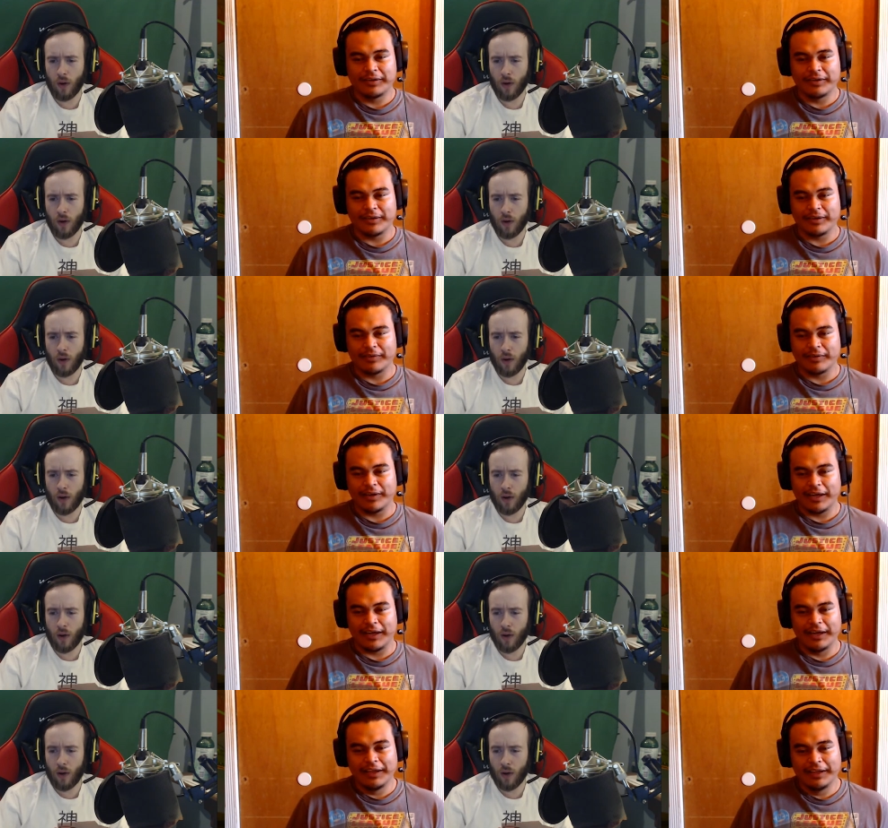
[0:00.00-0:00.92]
Speaker 1: Oh
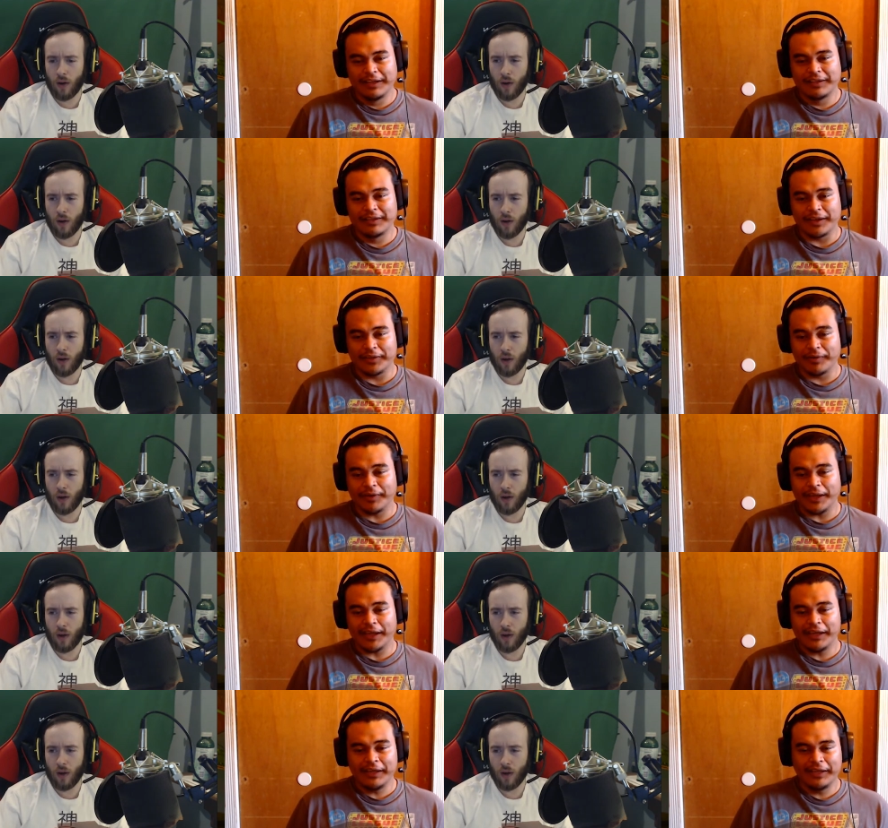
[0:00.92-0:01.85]
god. Are you
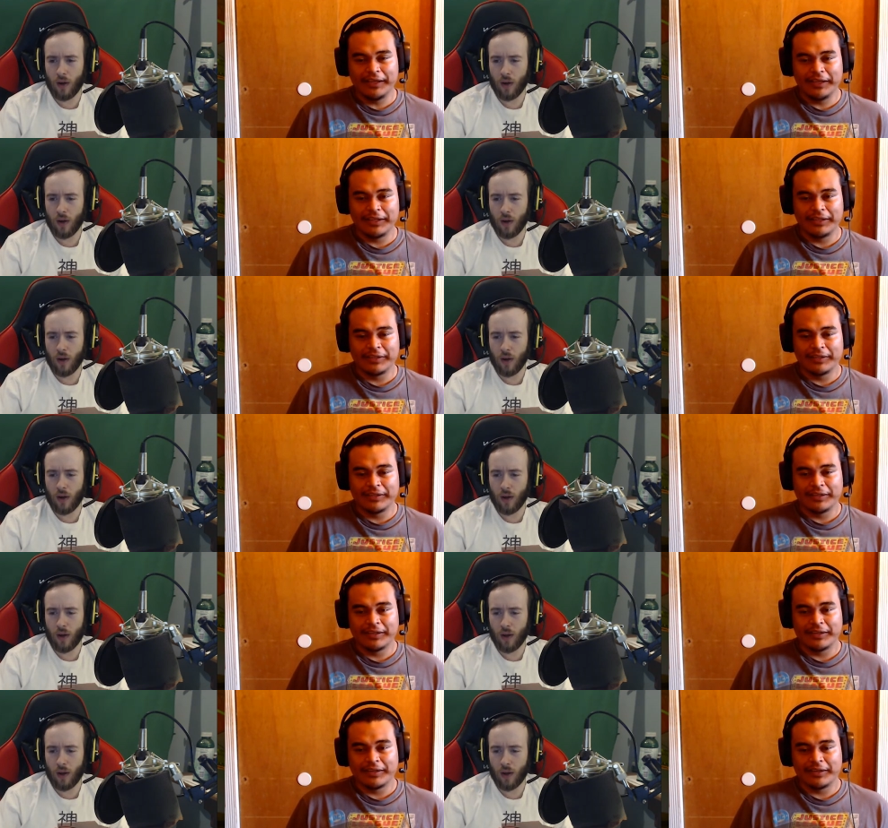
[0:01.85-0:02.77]
okay?
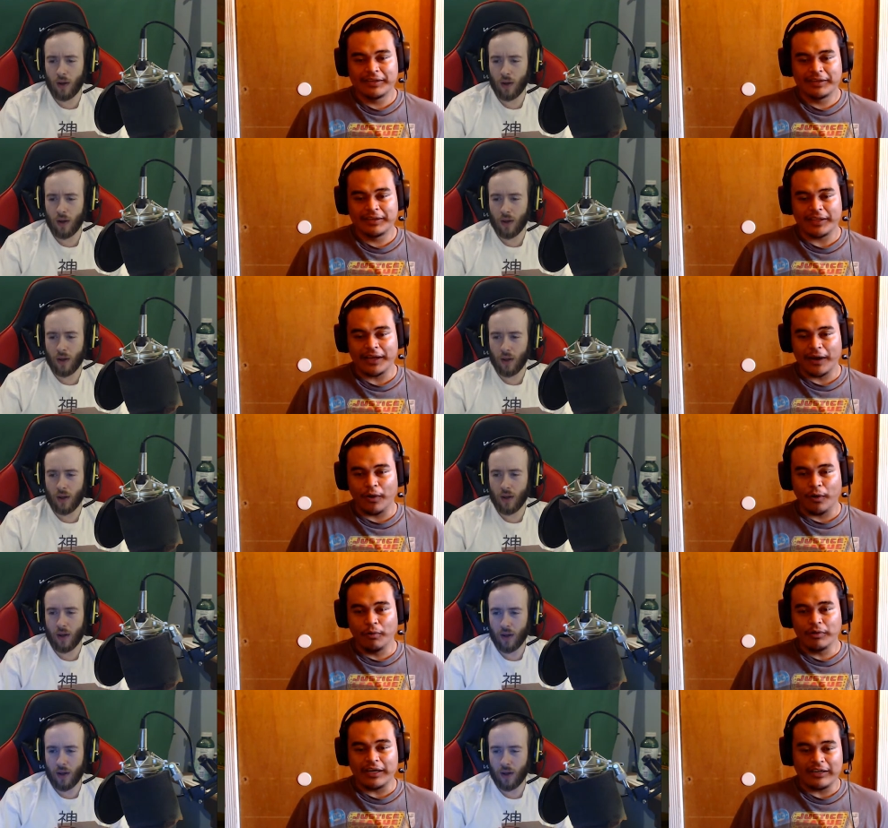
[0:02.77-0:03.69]
They got
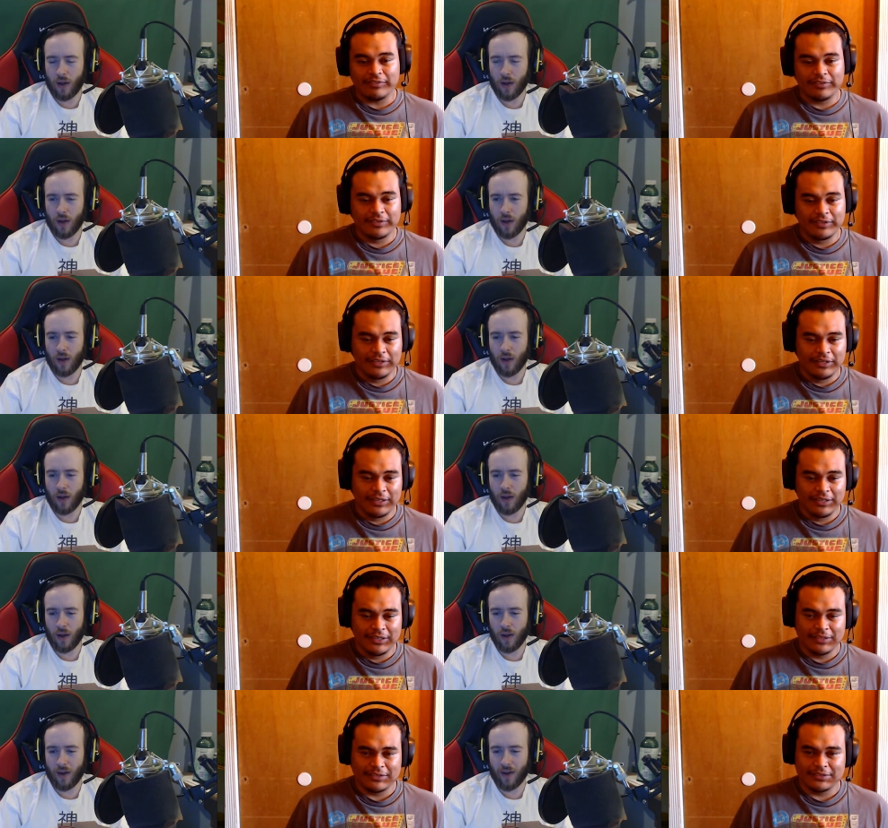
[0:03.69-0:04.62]
Olaf.
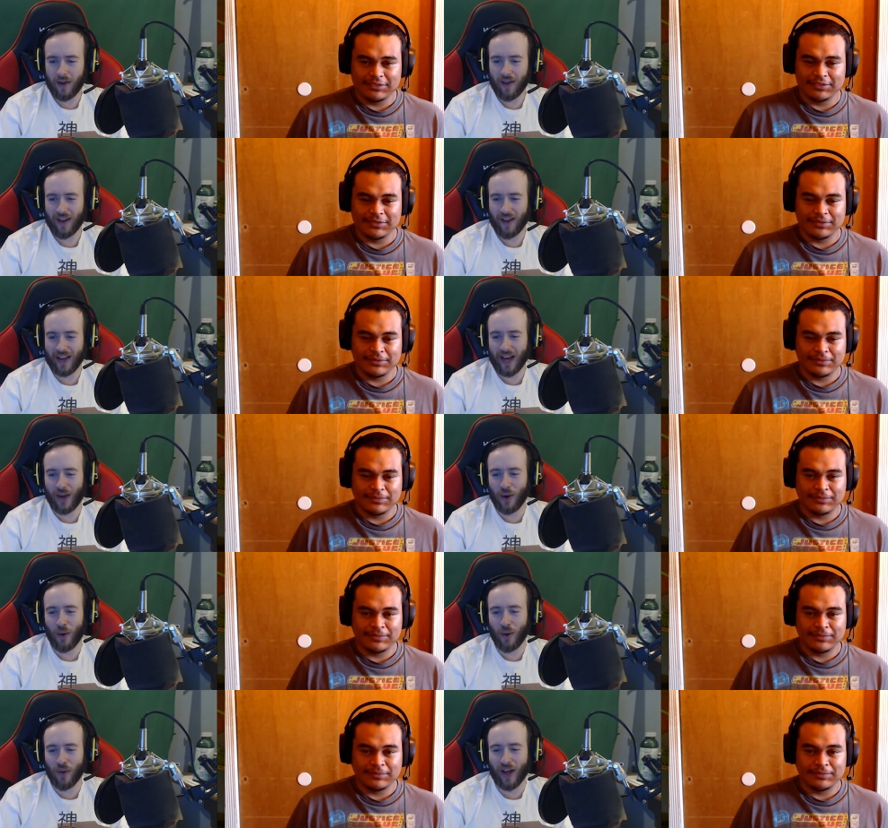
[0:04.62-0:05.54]
Not
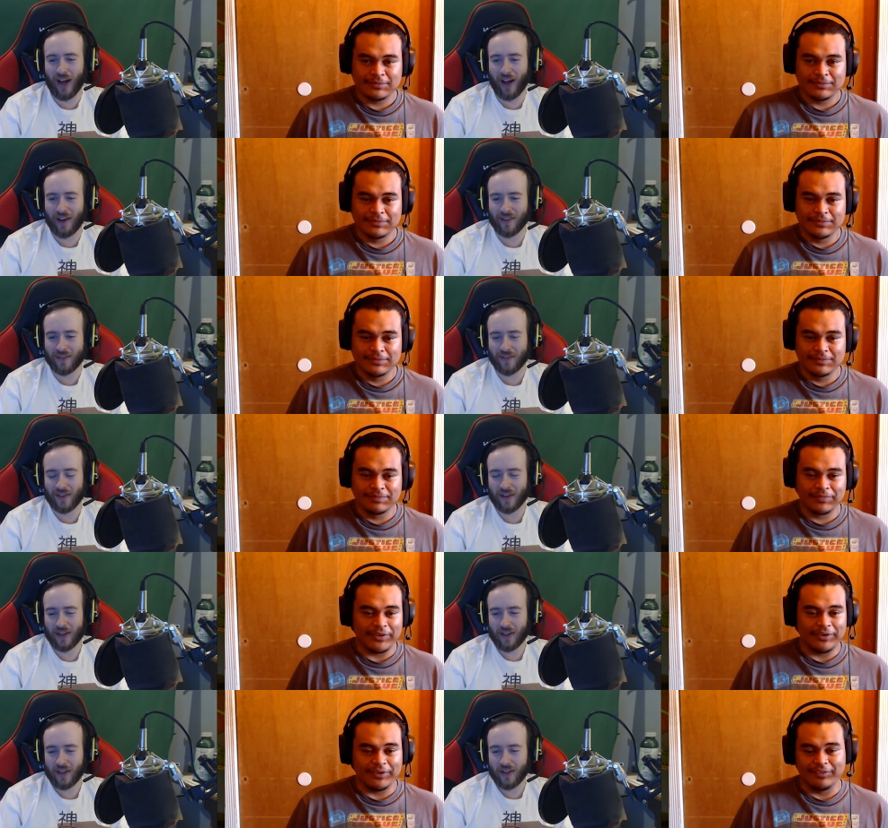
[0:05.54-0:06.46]
Olaf.
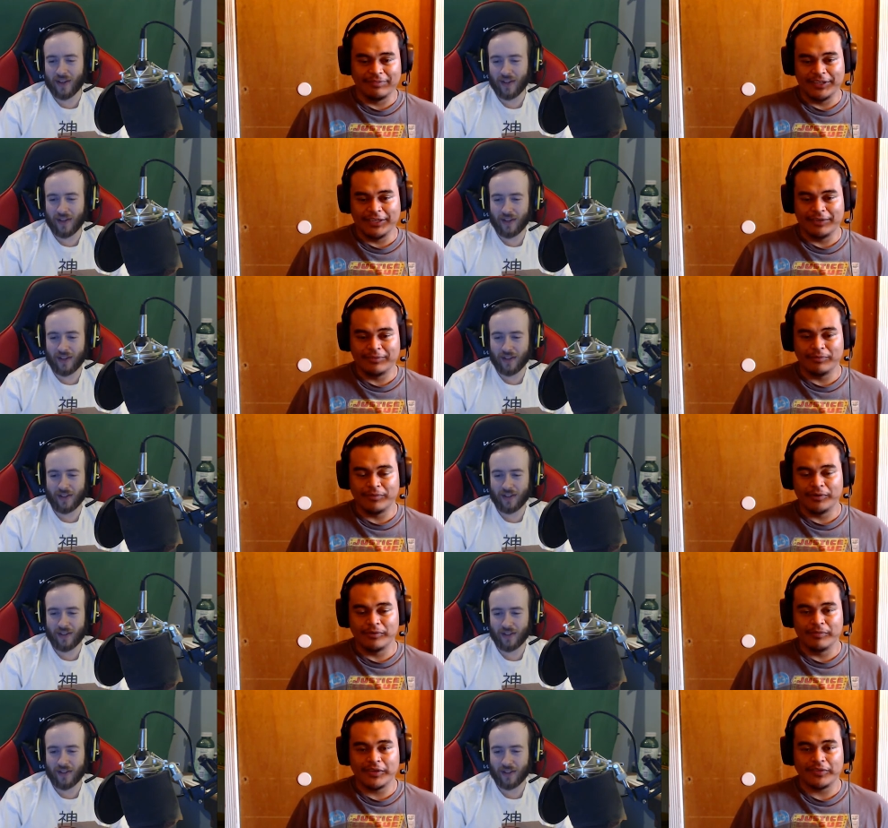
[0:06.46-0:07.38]
Oh man, we're gonna
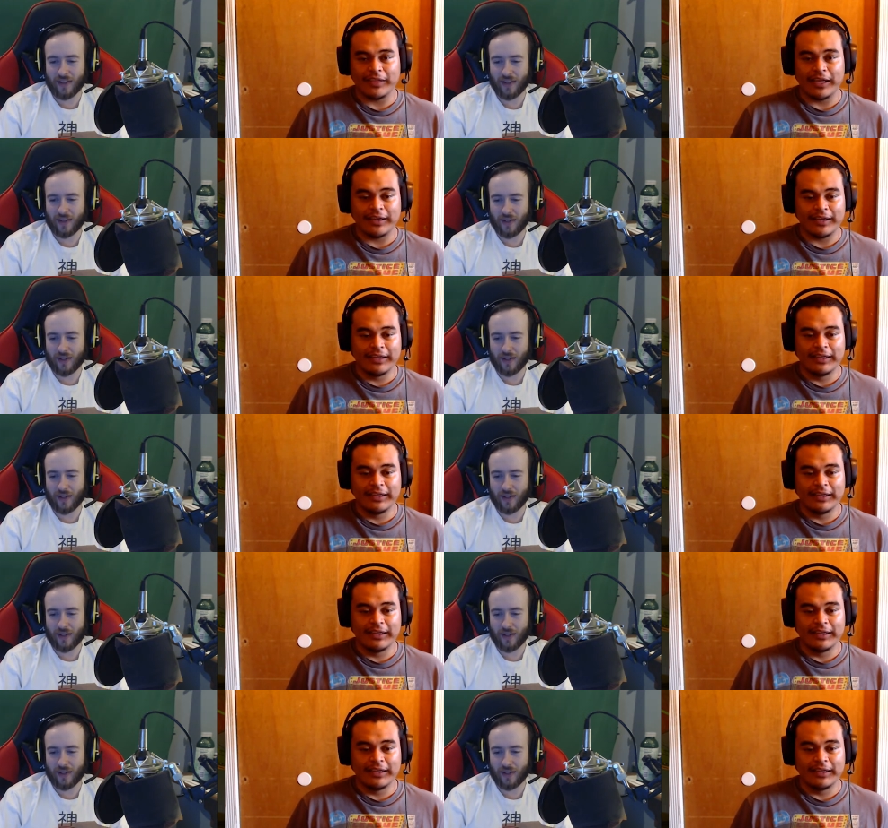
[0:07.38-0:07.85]
miss that guy.